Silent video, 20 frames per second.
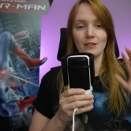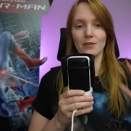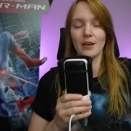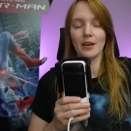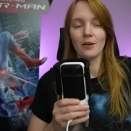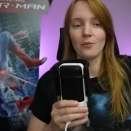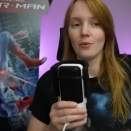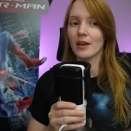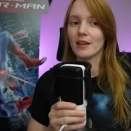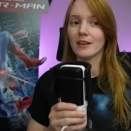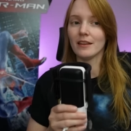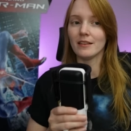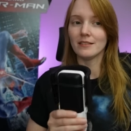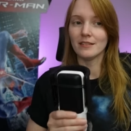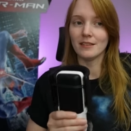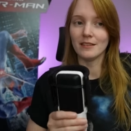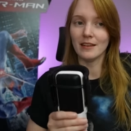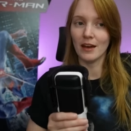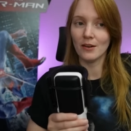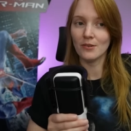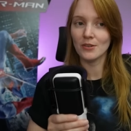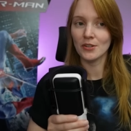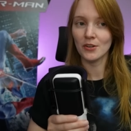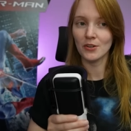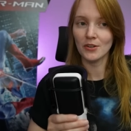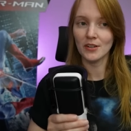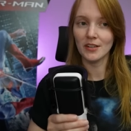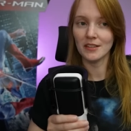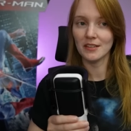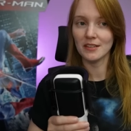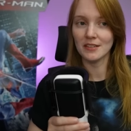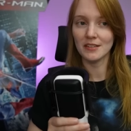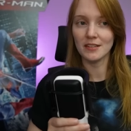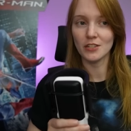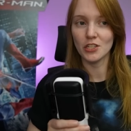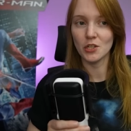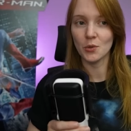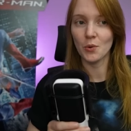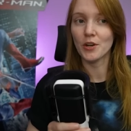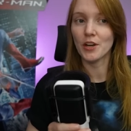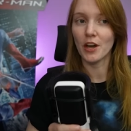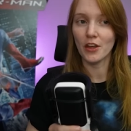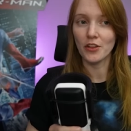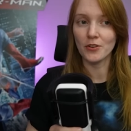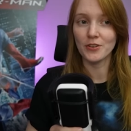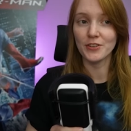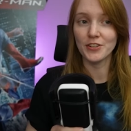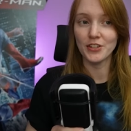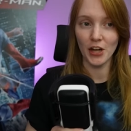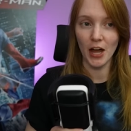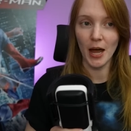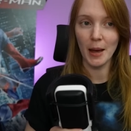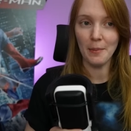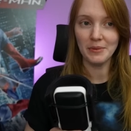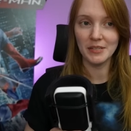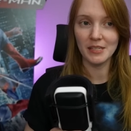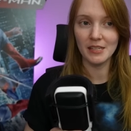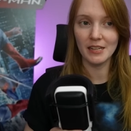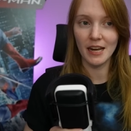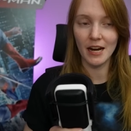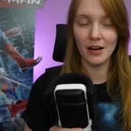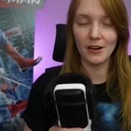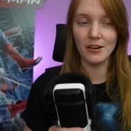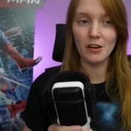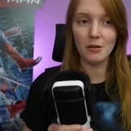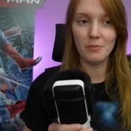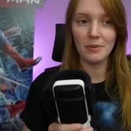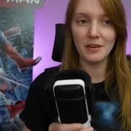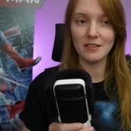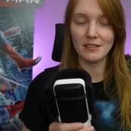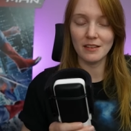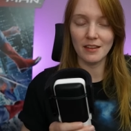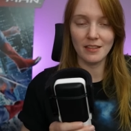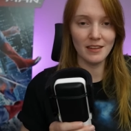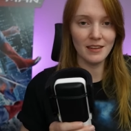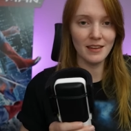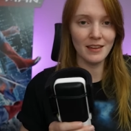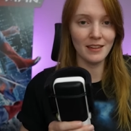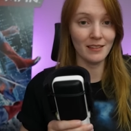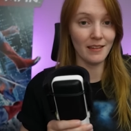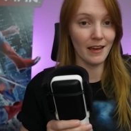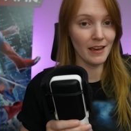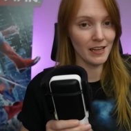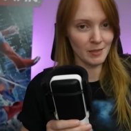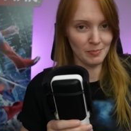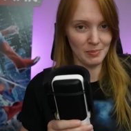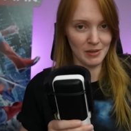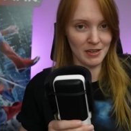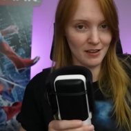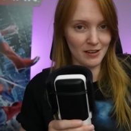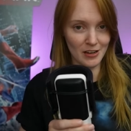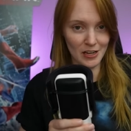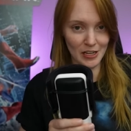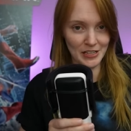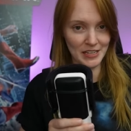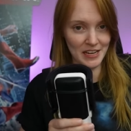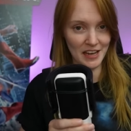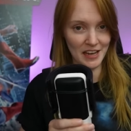Okay, wait, is he now turning this into another Dom scenario? Because I think he likes being called